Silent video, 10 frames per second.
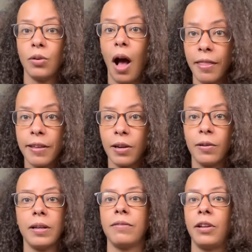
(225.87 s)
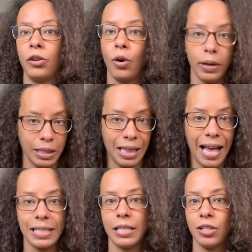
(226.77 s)
hatha yoga if they're going to
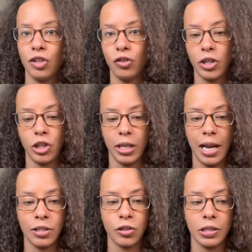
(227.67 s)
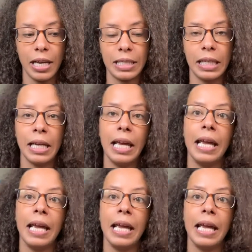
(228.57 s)
classes and stretching and exercising.